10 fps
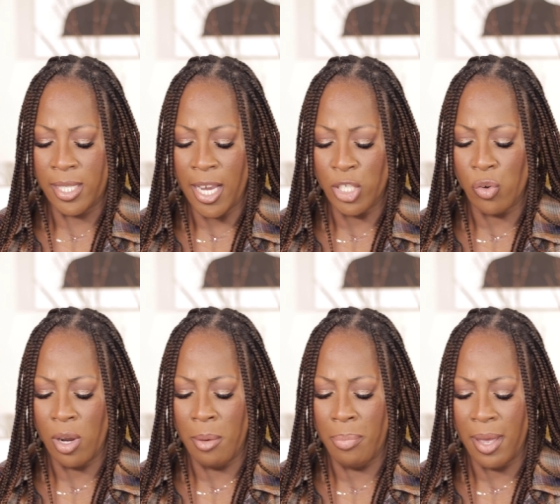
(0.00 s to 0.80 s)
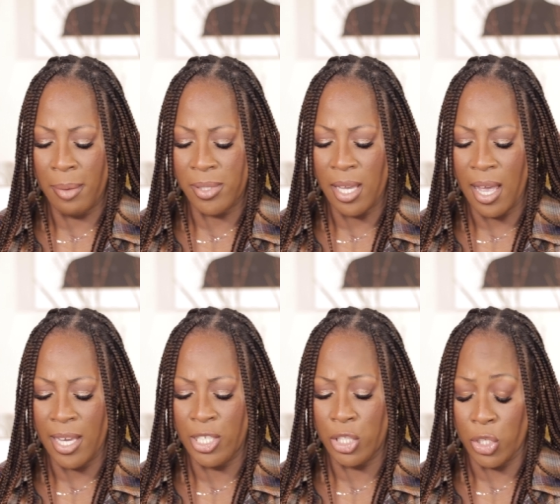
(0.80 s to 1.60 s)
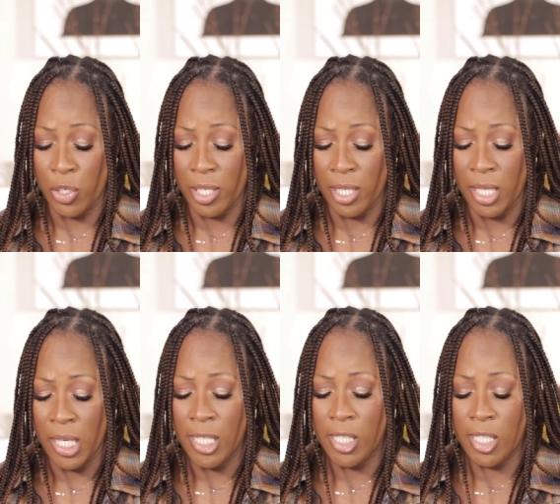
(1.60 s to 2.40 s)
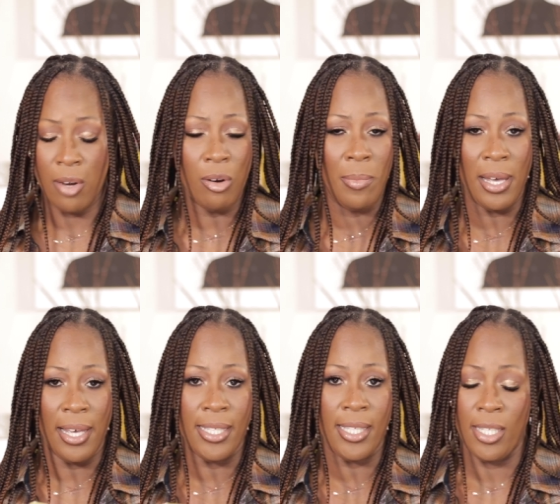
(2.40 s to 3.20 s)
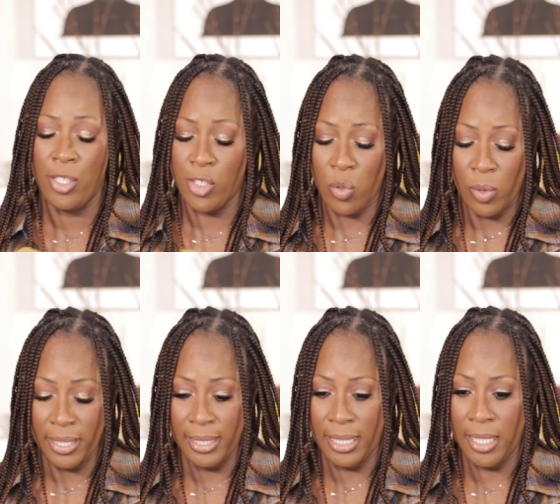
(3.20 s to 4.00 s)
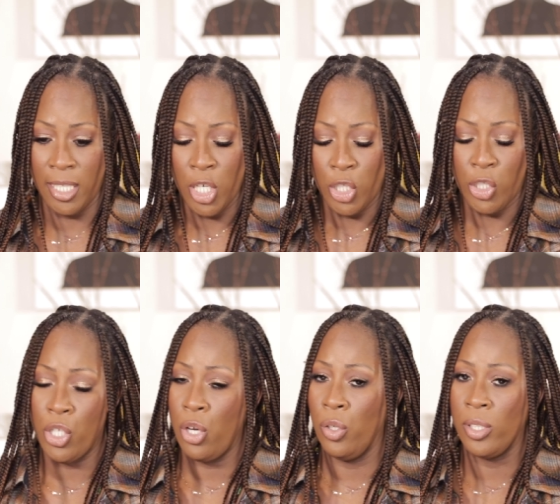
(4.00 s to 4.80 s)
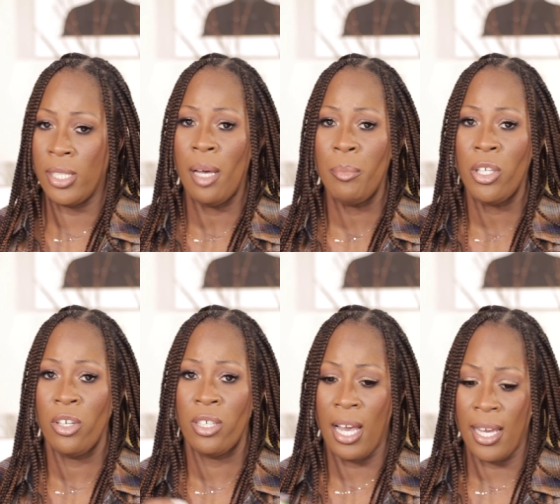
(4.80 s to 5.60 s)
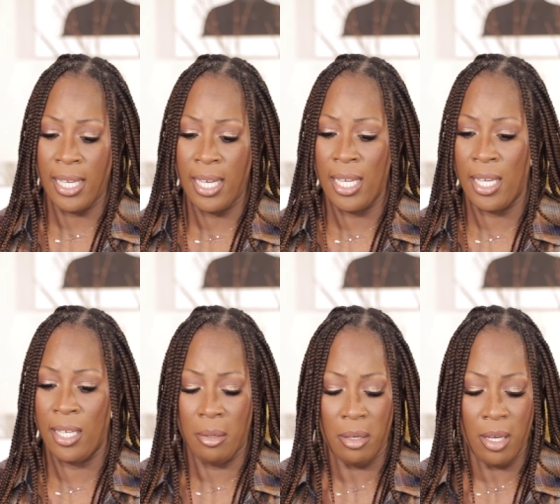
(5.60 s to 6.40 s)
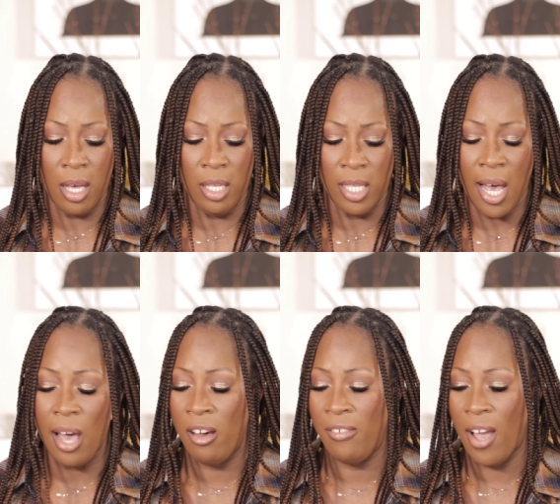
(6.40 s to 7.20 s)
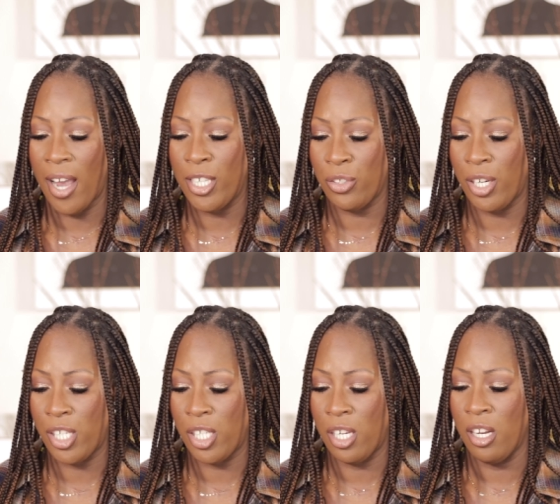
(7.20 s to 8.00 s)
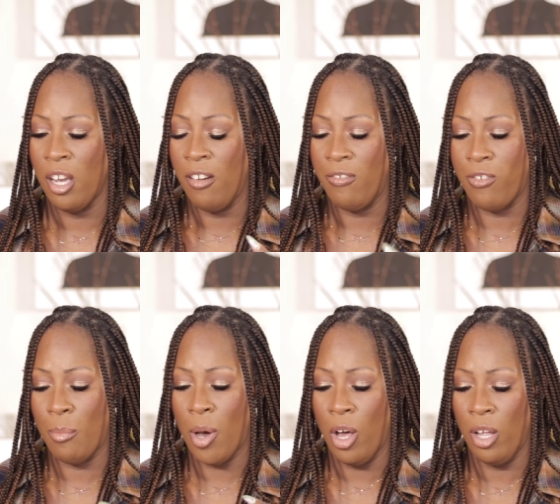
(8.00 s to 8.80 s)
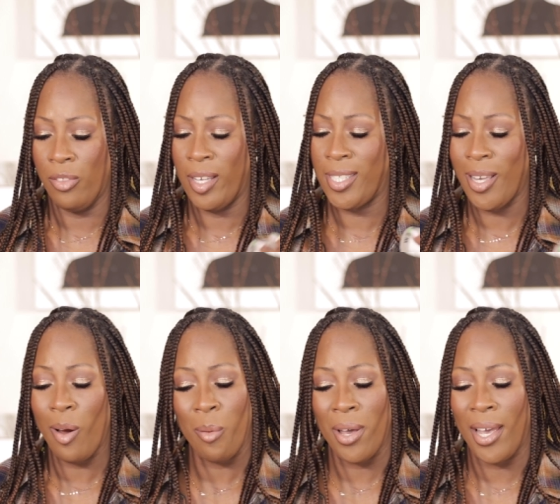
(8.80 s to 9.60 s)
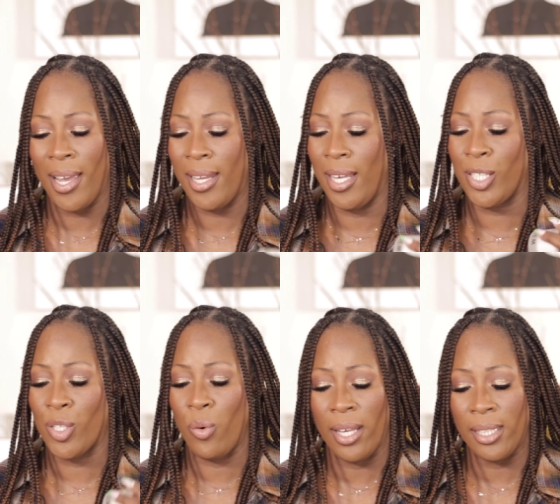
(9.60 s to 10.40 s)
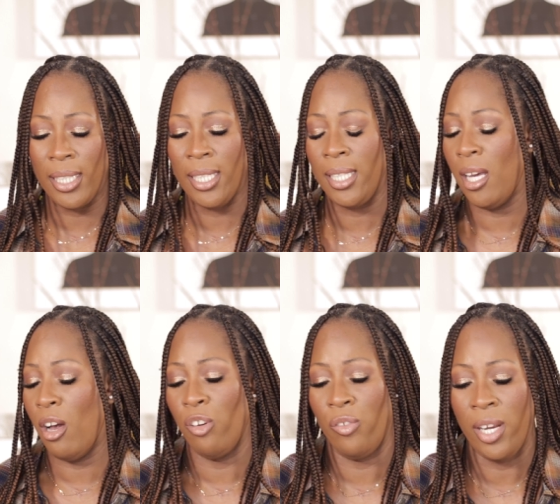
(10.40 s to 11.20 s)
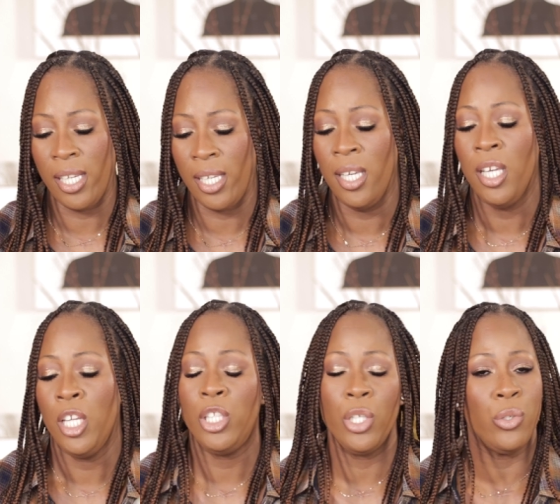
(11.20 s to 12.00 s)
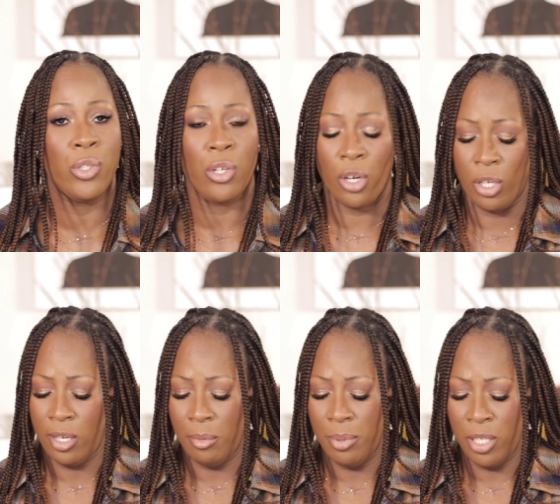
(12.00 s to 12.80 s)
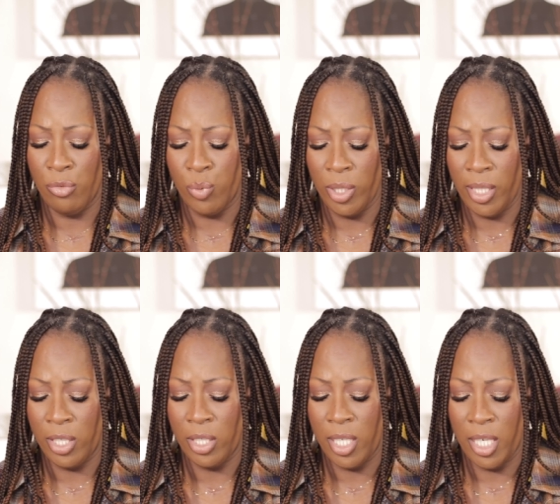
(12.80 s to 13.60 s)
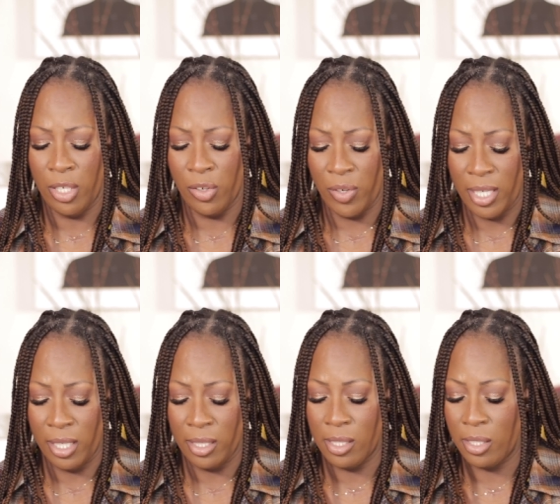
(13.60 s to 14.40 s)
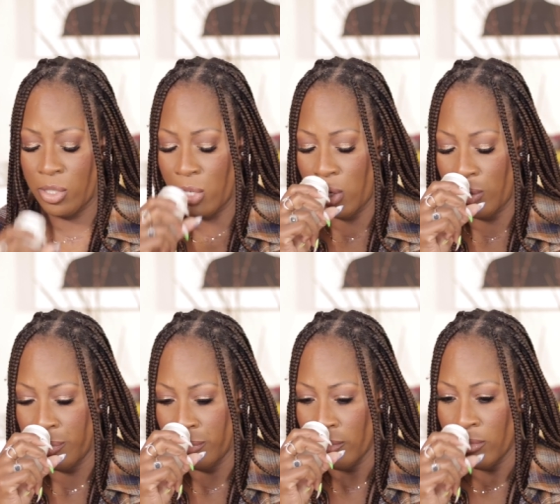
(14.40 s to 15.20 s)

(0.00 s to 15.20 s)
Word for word: tetra peptide 30, ceramides, and squalene. So tell me you're not getting a lot of hydration from a ceramide and squalene already those are going to be really good ingredients so